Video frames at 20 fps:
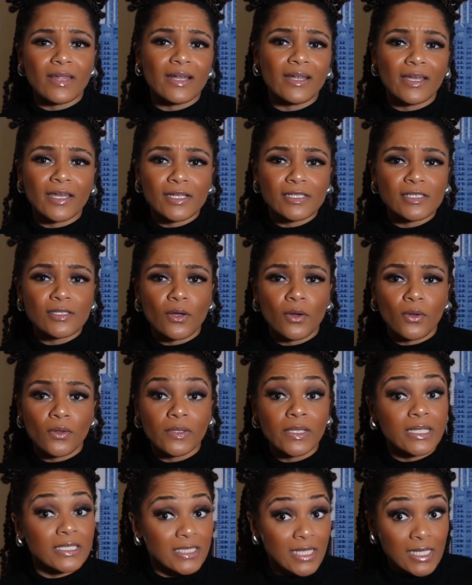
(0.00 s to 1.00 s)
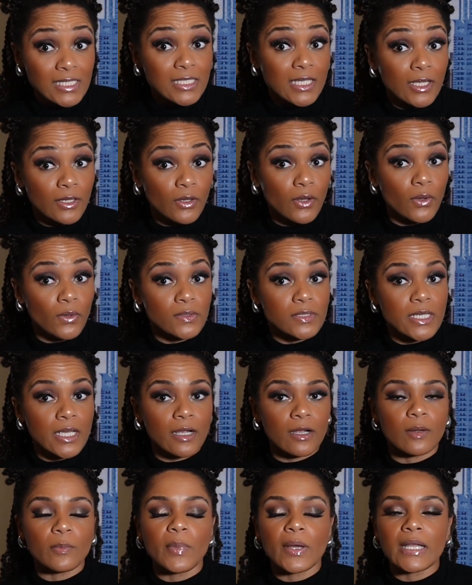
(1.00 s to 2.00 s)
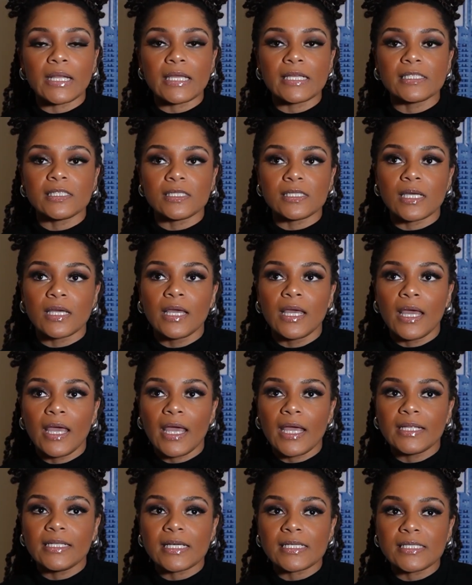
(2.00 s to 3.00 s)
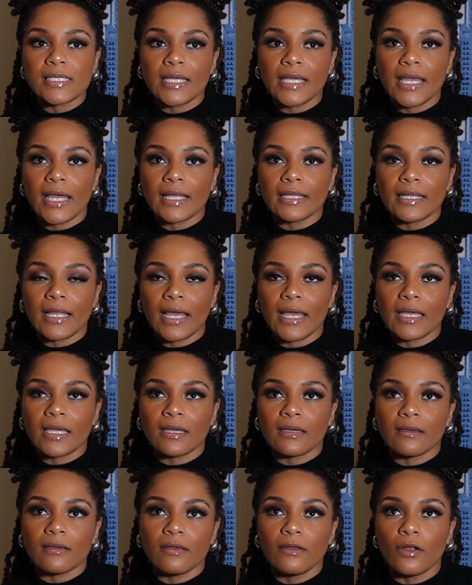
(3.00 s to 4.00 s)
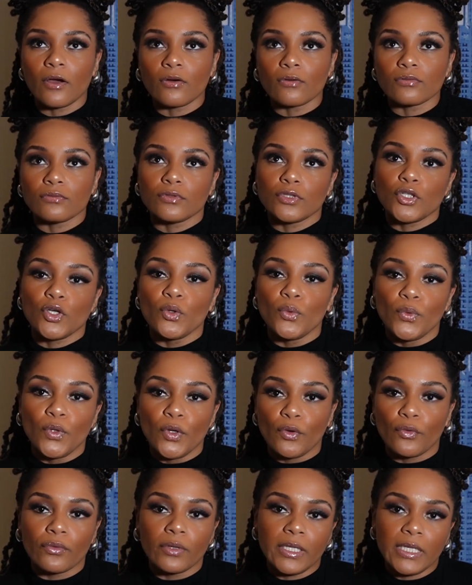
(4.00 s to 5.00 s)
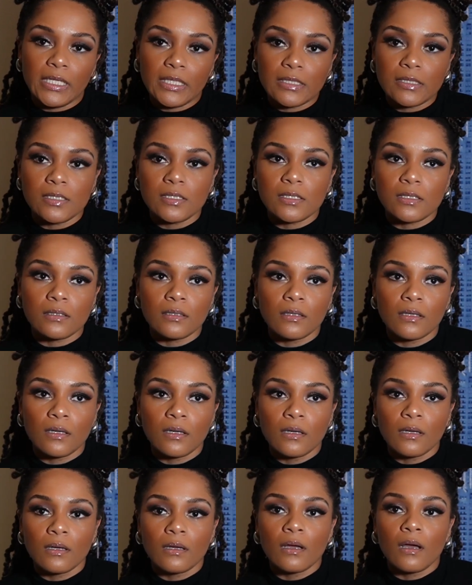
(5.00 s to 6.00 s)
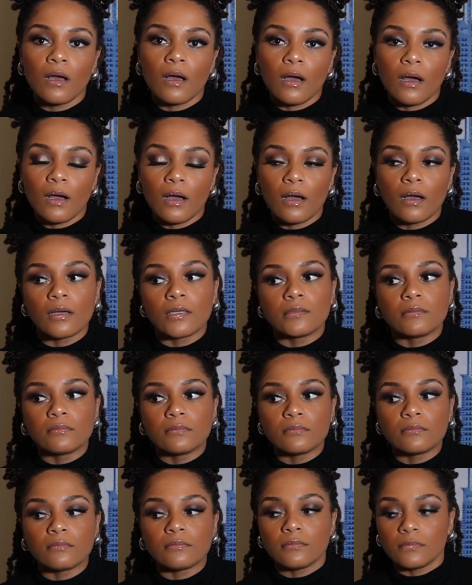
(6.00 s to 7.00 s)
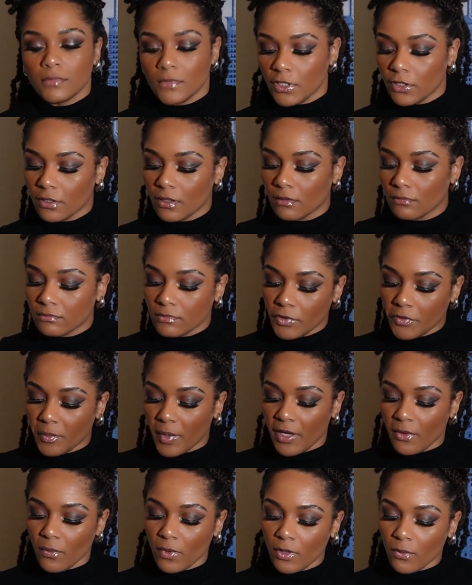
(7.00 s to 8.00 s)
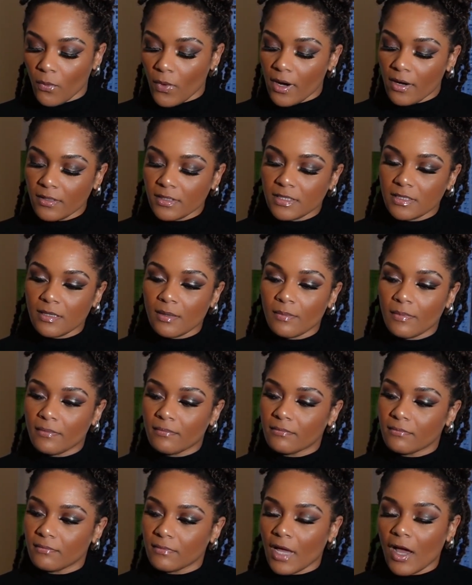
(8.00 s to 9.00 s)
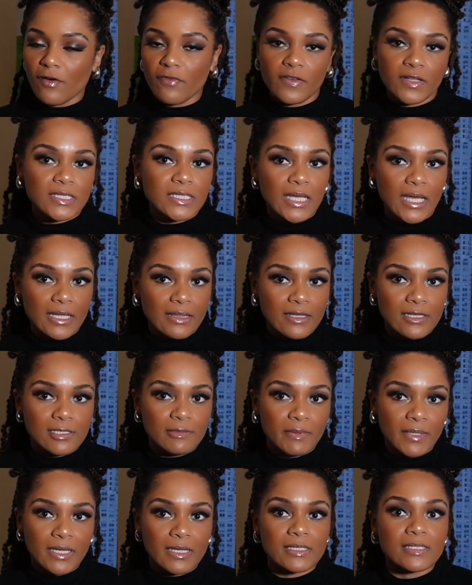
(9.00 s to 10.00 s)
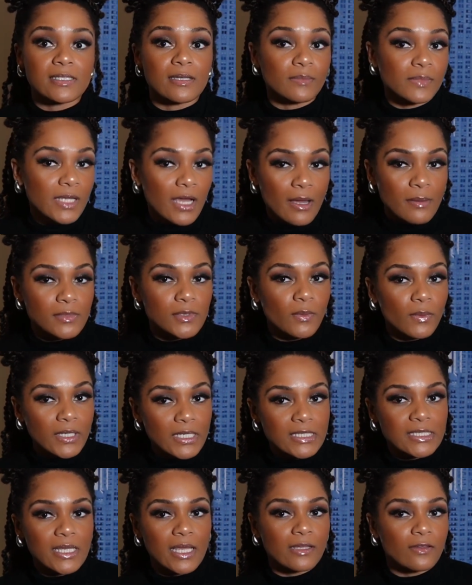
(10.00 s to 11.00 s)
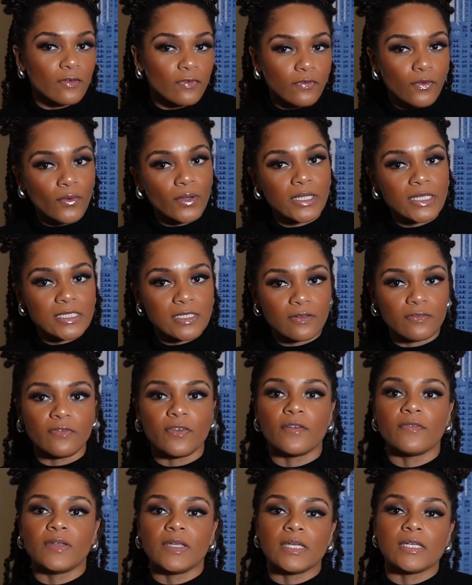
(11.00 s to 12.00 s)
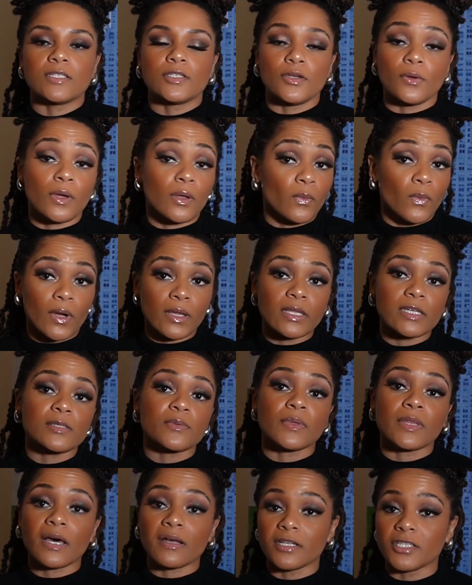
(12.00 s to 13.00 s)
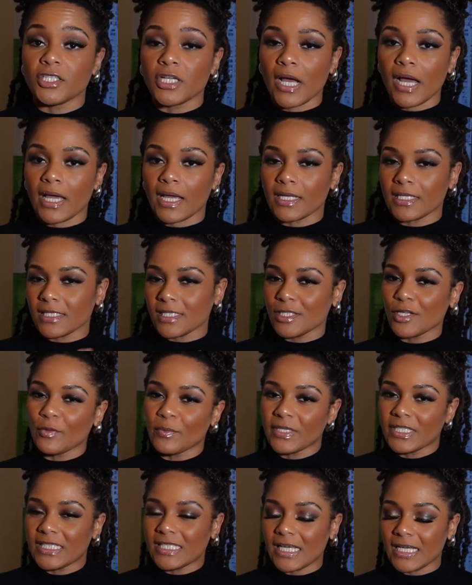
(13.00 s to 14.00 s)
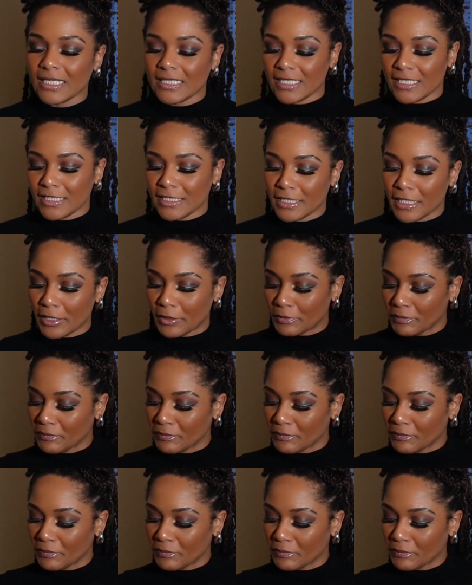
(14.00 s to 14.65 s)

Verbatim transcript: that it gets cold. It does get cold here, but it's it doesn't get like, you know, two degrees. Uh, you know, you might want to wear some outfits like this because sometimes when it's in the 40s and 50s, you can wear this without a jacket and still be sexy. So,